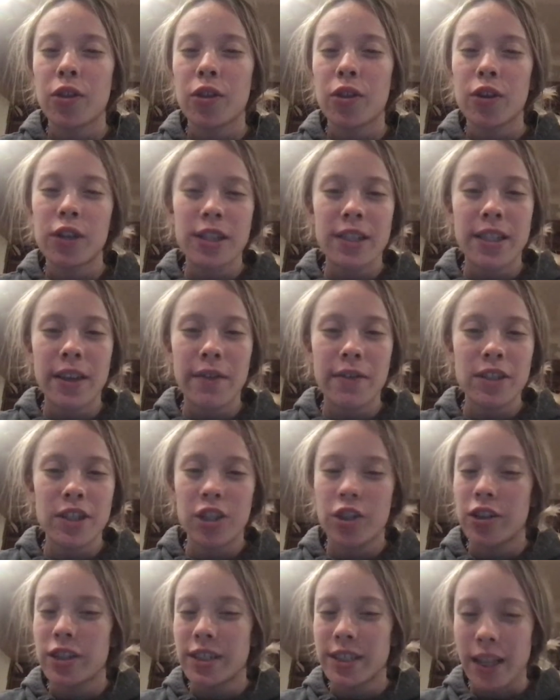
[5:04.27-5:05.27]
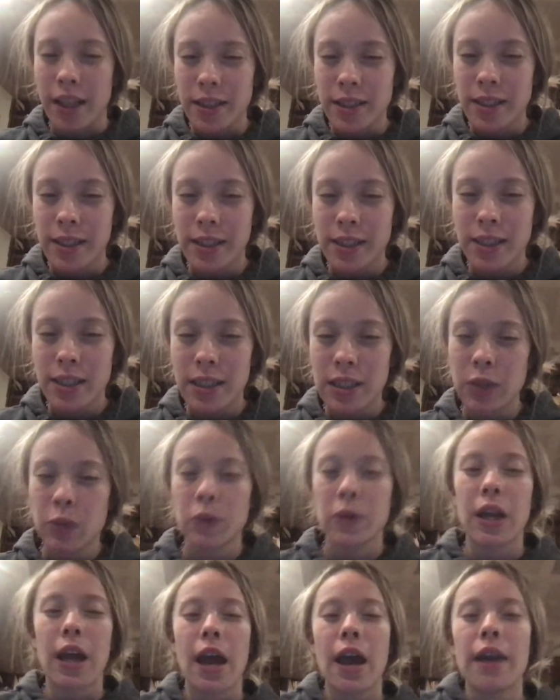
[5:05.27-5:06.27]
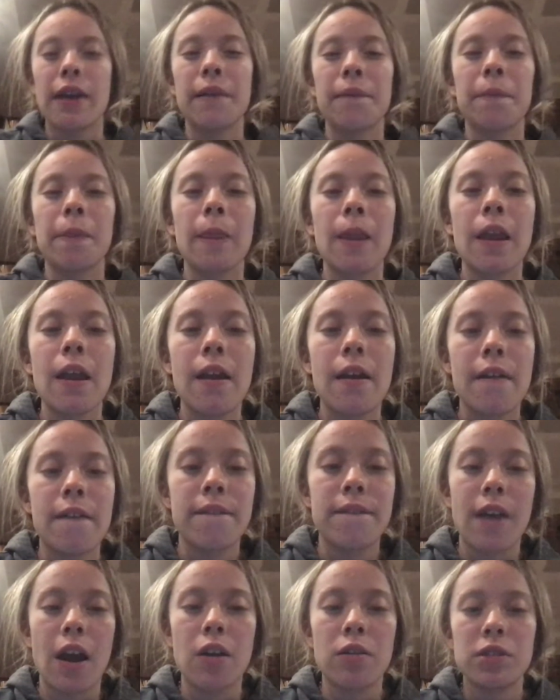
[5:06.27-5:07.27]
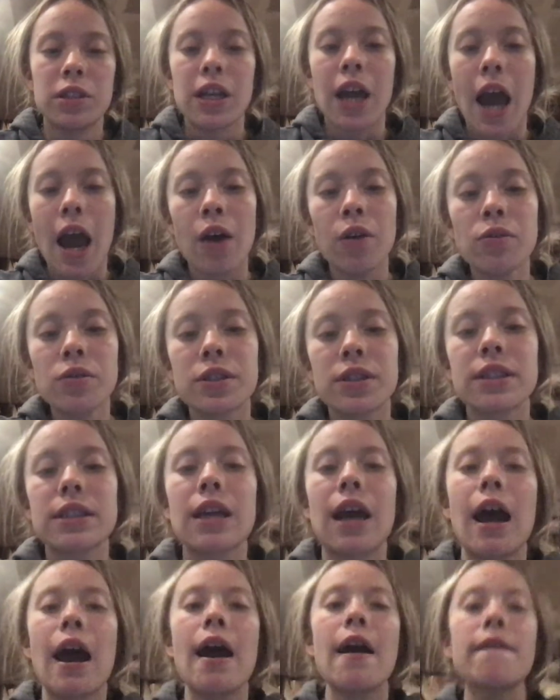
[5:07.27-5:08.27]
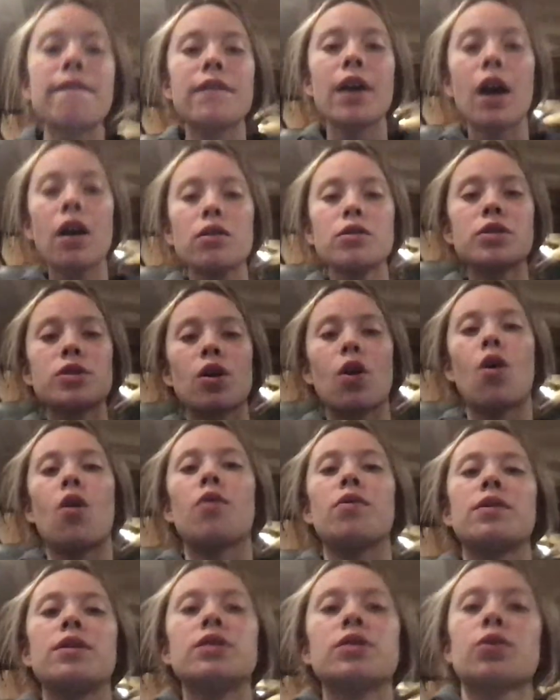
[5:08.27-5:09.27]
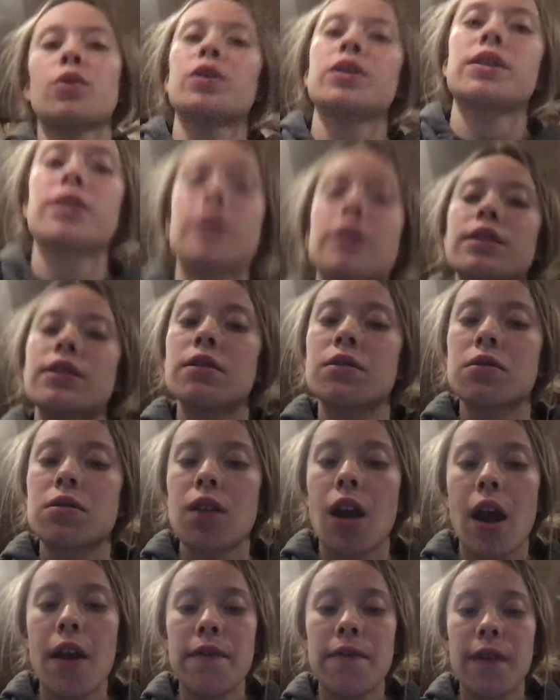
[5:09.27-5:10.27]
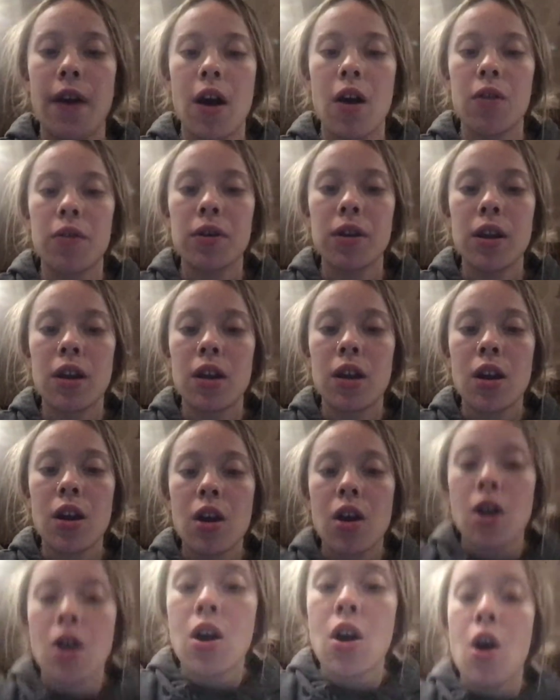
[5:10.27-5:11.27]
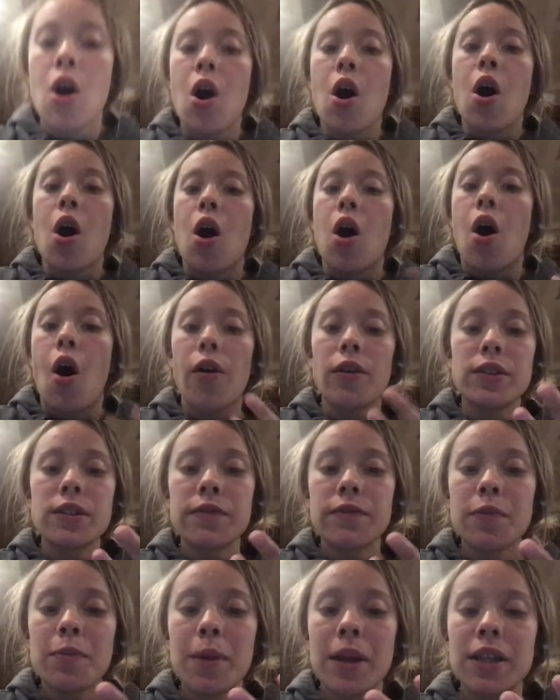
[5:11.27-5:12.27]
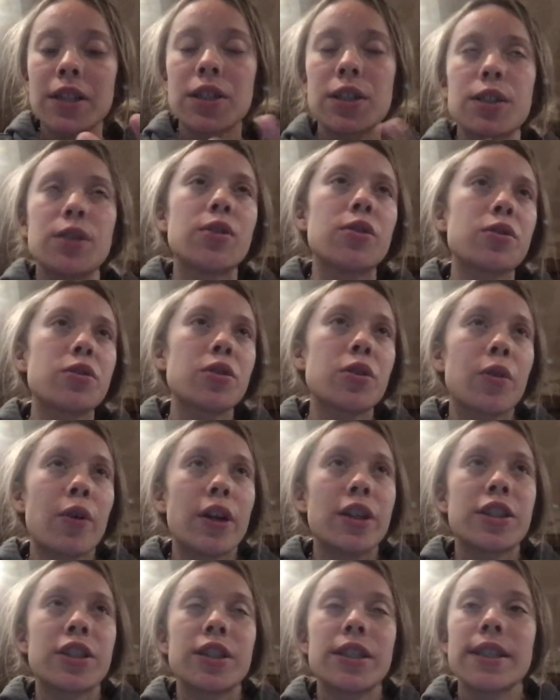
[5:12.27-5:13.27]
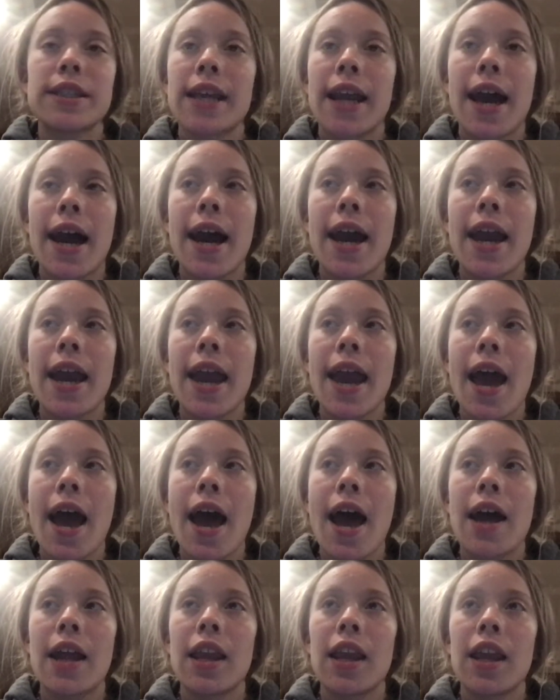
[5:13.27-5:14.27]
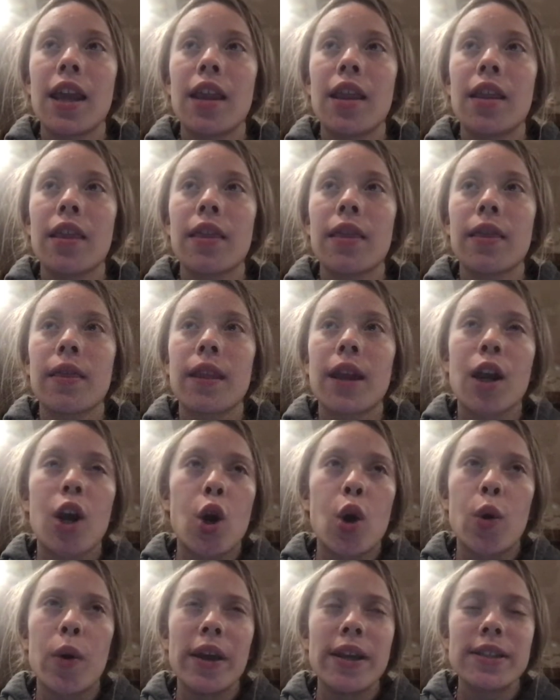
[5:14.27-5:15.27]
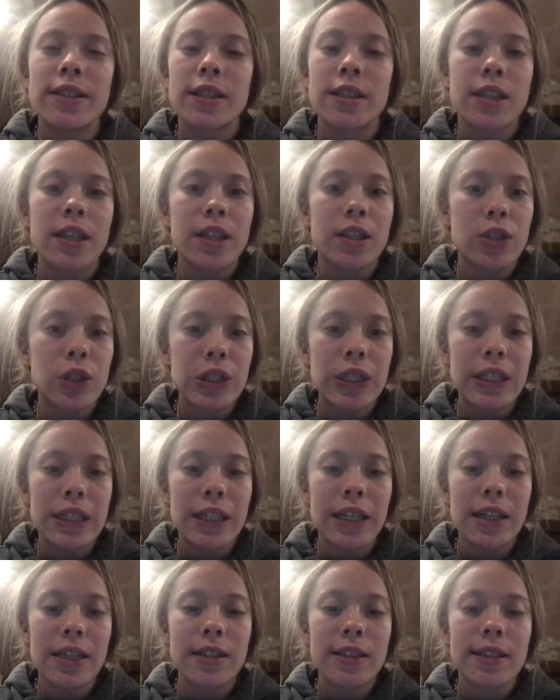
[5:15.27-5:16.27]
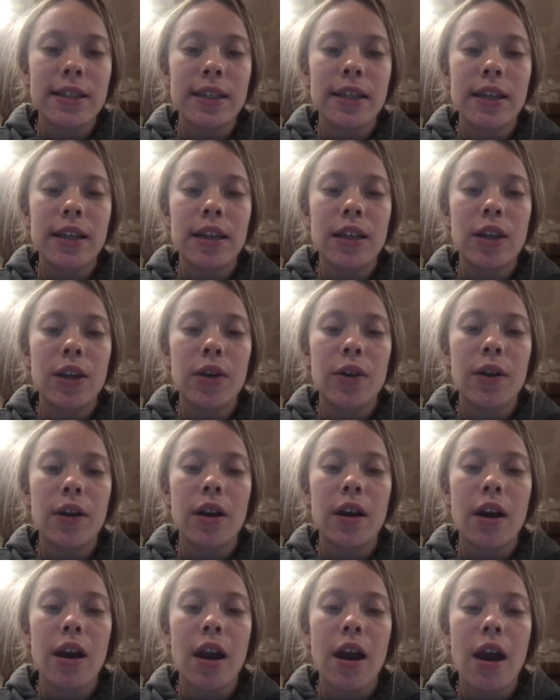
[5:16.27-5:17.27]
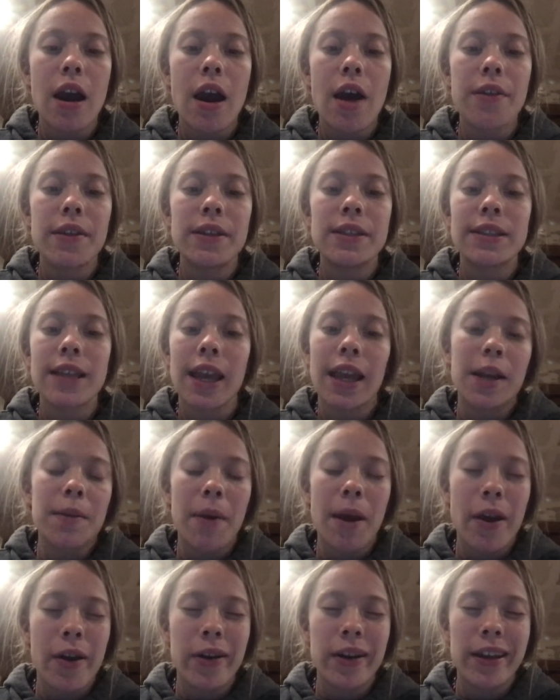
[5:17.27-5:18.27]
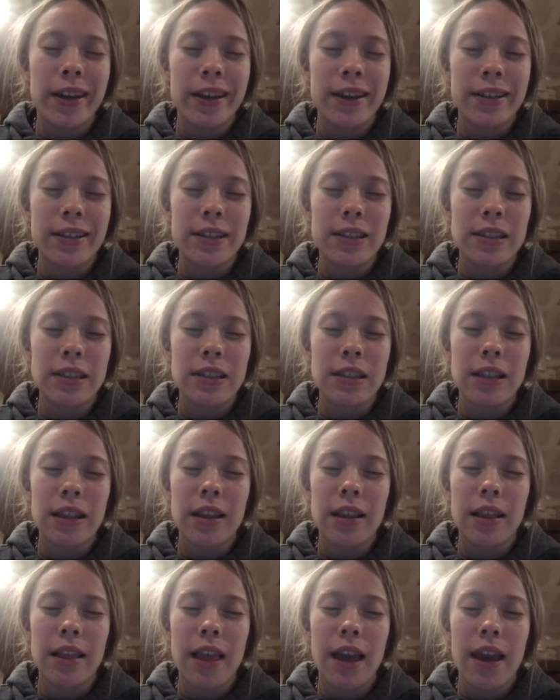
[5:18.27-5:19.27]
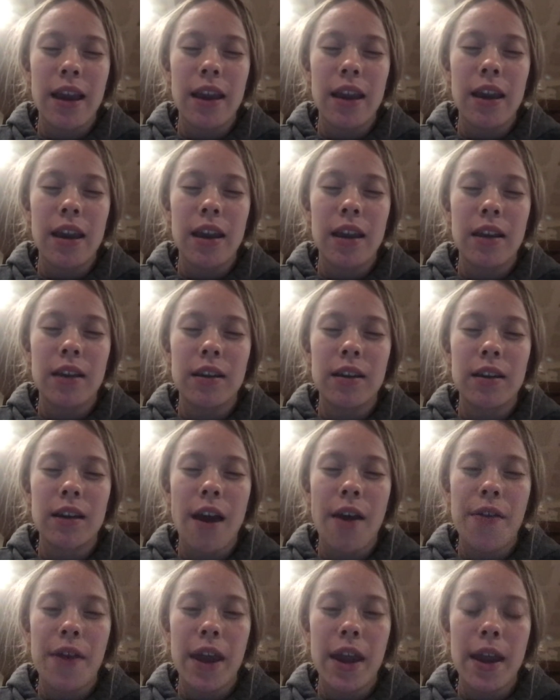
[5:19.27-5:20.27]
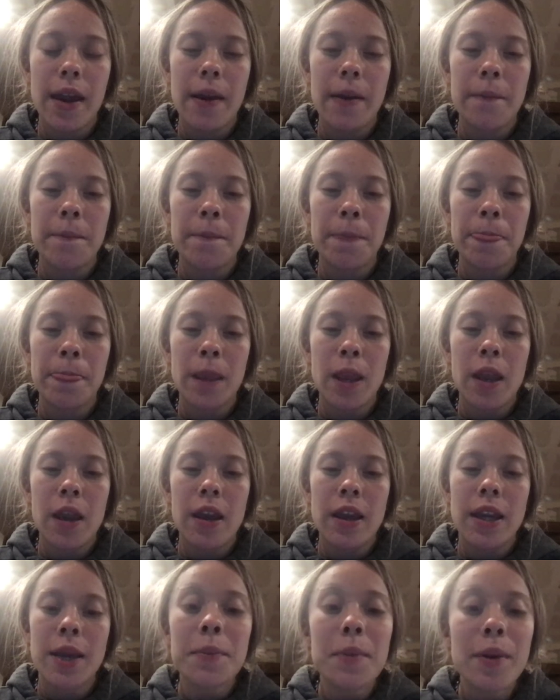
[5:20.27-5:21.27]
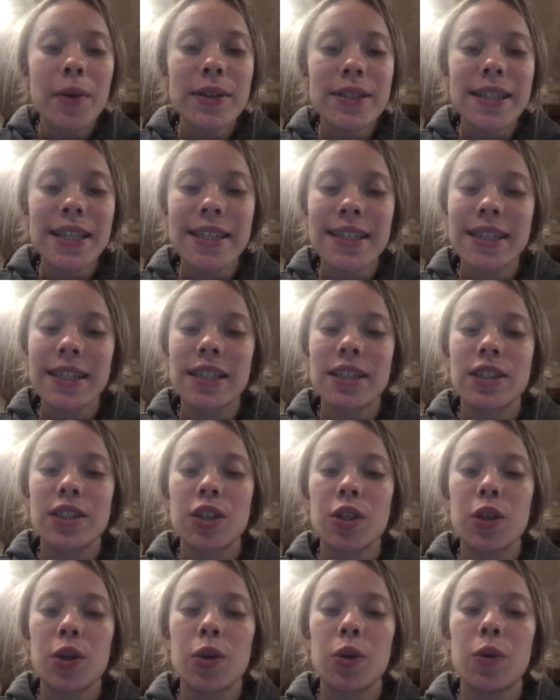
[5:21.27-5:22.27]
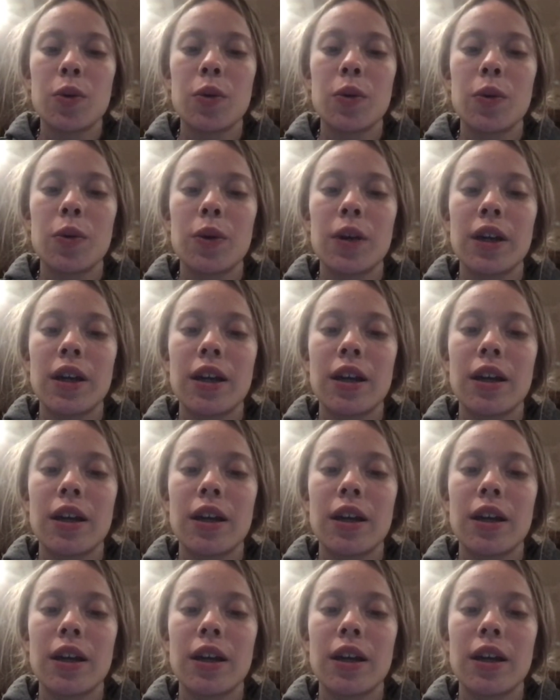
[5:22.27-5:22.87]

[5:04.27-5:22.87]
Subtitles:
37 degrees Celsius. This is what I found out. I found all these sources. I found all this information. Those are the questions that I had. And like always, it's interesting to know how these antibiotics, like how they can be resistant to